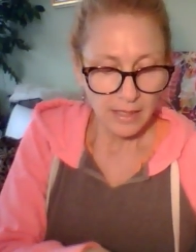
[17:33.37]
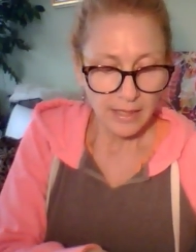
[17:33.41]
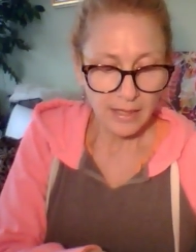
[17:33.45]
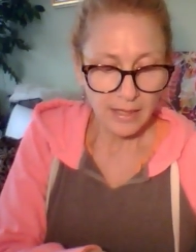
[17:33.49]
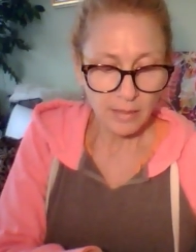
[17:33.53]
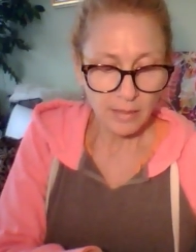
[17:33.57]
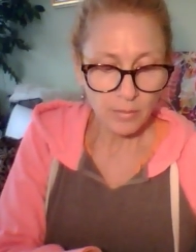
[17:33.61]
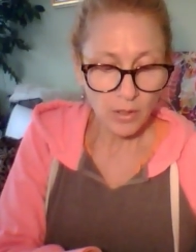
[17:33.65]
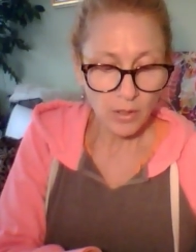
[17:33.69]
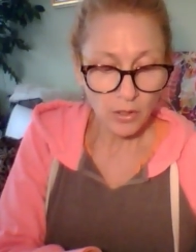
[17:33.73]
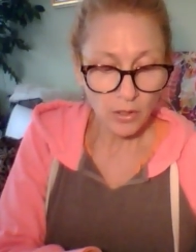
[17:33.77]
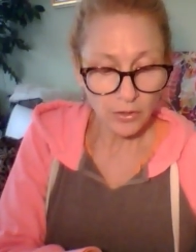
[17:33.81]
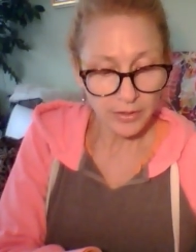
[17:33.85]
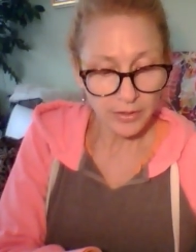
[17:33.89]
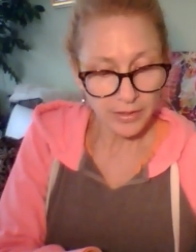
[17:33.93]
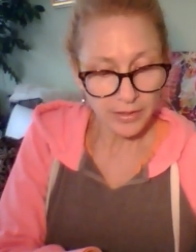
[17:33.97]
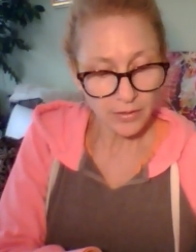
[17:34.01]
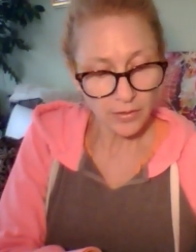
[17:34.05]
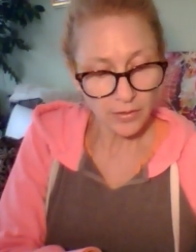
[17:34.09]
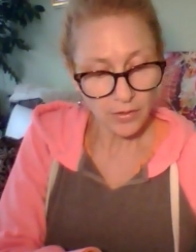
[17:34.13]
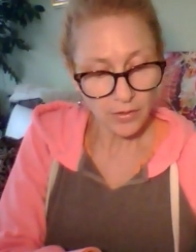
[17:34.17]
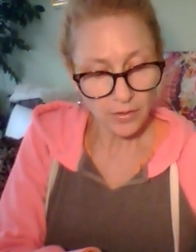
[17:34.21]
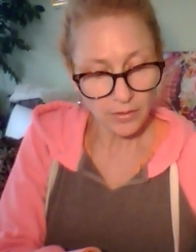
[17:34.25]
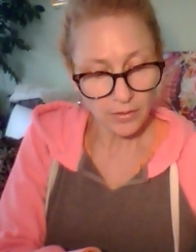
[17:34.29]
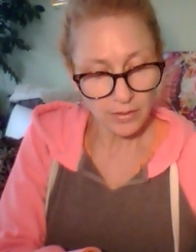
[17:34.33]
him
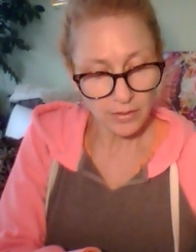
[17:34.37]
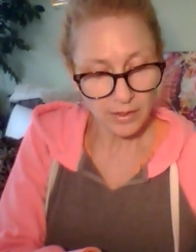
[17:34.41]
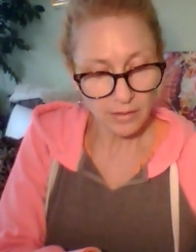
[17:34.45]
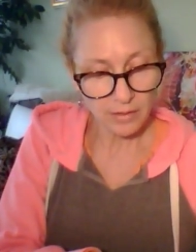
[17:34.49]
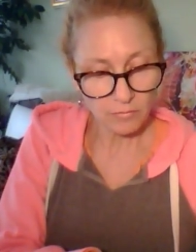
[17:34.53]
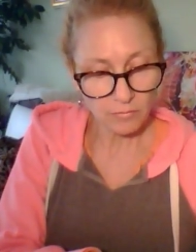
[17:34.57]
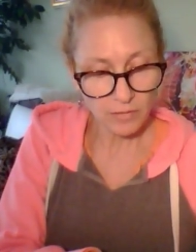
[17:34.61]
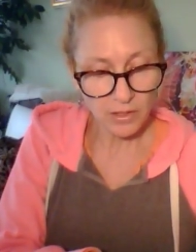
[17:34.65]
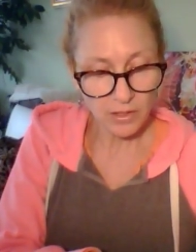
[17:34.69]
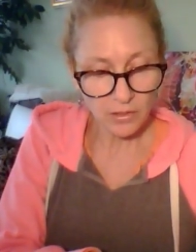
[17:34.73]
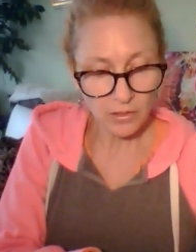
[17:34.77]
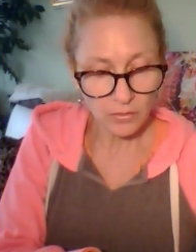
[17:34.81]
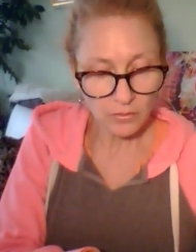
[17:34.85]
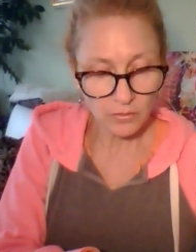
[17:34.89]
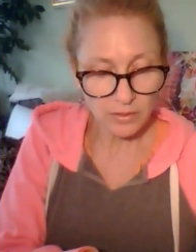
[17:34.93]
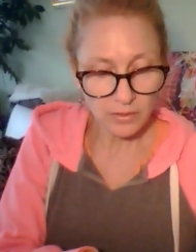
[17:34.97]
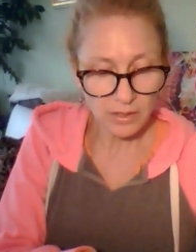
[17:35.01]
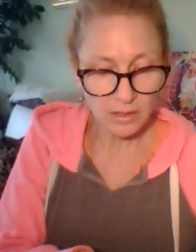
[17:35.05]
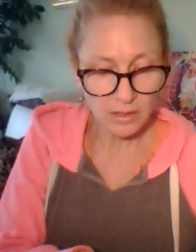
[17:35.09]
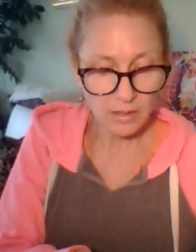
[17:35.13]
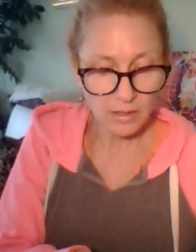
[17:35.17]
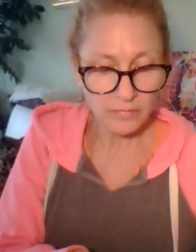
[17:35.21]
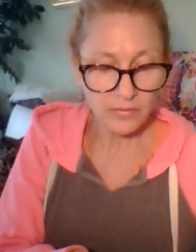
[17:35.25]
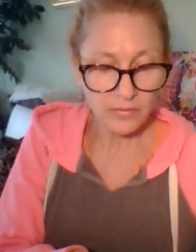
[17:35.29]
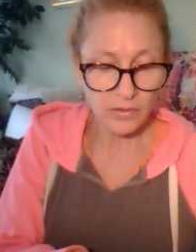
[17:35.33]
hurting her in
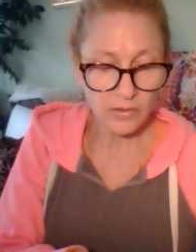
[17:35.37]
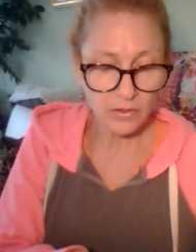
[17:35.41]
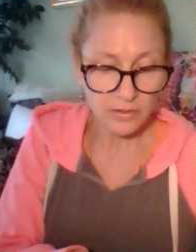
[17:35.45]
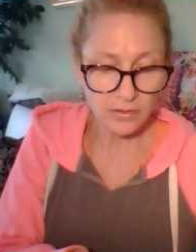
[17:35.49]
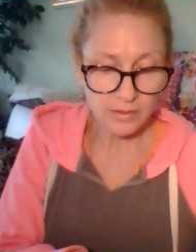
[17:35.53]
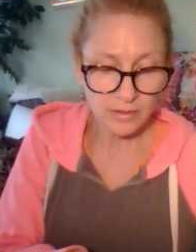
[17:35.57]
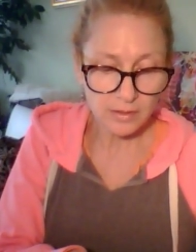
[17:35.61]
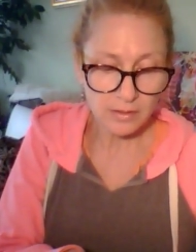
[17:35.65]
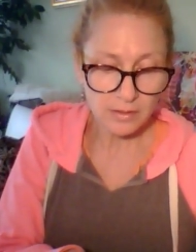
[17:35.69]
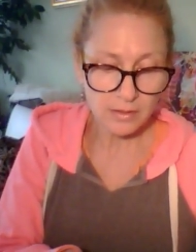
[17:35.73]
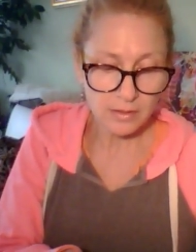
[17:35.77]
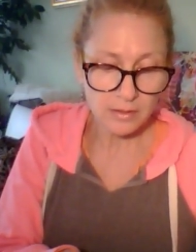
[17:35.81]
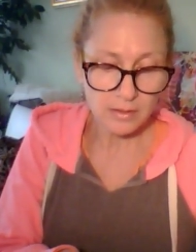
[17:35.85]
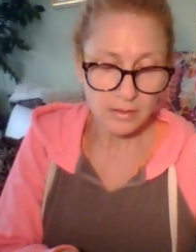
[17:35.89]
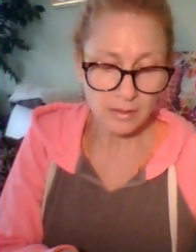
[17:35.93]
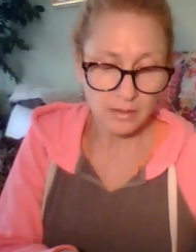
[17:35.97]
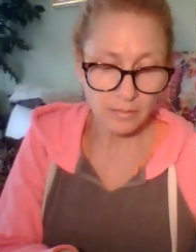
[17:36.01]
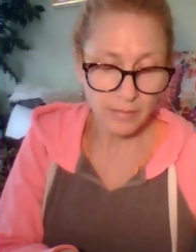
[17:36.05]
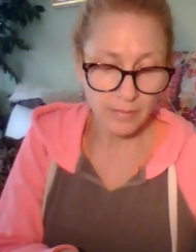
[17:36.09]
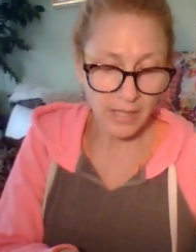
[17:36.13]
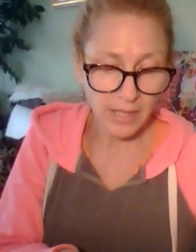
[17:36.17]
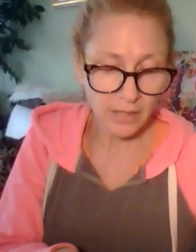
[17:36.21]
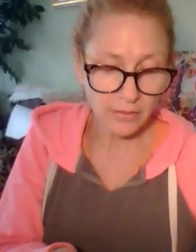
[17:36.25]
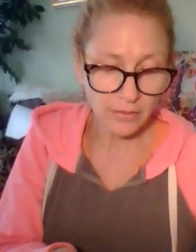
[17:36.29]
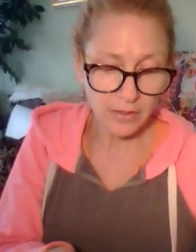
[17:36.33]
reunion of
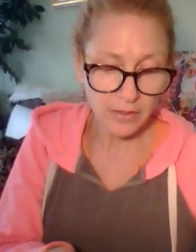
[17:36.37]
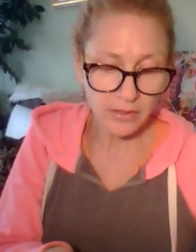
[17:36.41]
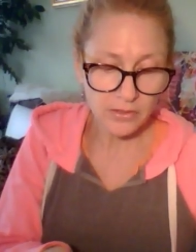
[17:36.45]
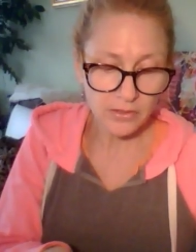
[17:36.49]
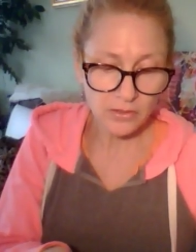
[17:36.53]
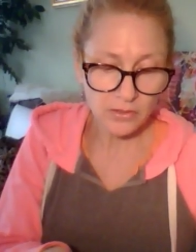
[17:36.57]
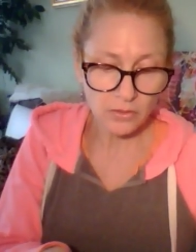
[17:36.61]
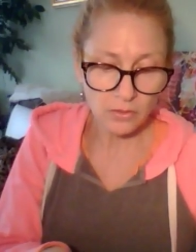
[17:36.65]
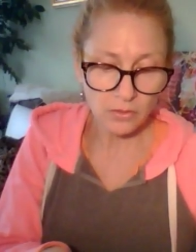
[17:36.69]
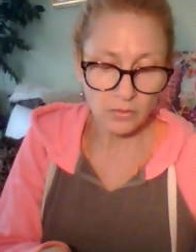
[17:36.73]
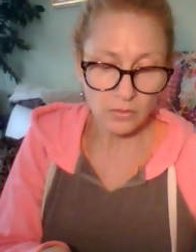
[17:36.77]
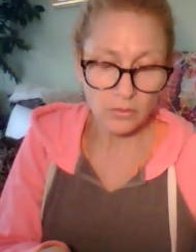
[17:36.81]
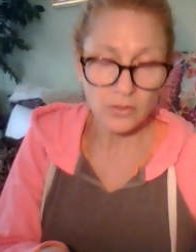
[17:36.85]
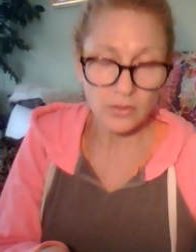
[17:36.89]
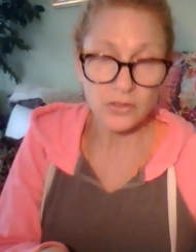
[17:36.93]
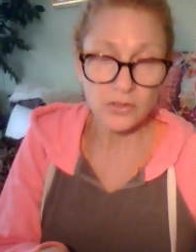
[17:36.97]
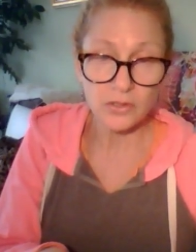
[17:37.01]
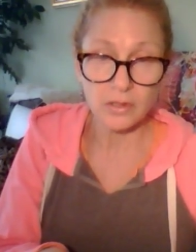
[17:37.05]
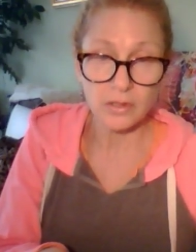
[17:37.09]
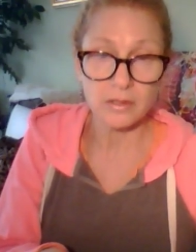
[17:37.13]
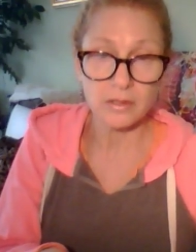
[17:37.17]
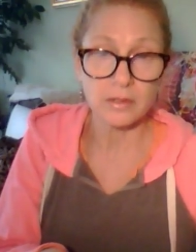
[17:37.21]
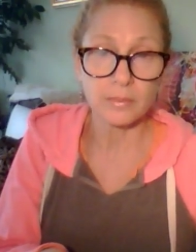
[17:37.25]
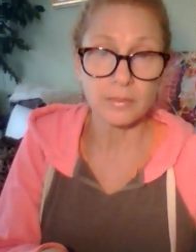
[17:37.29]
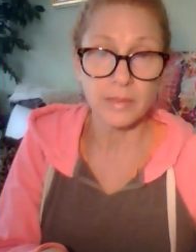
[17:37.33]
narcissistic marriage or
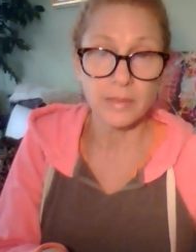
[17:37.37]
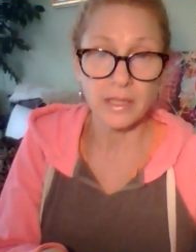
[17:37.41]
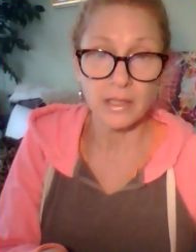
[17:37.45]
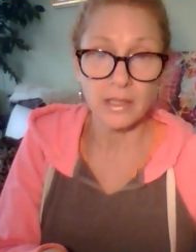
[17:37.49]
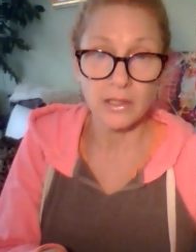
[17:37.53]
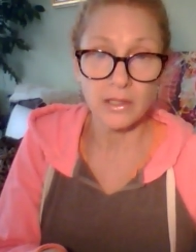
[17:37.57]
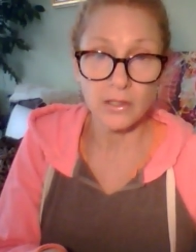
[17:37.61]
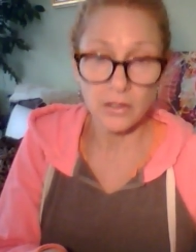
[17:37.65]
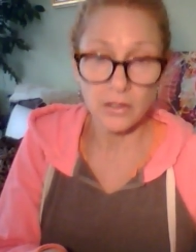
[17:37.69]
just being a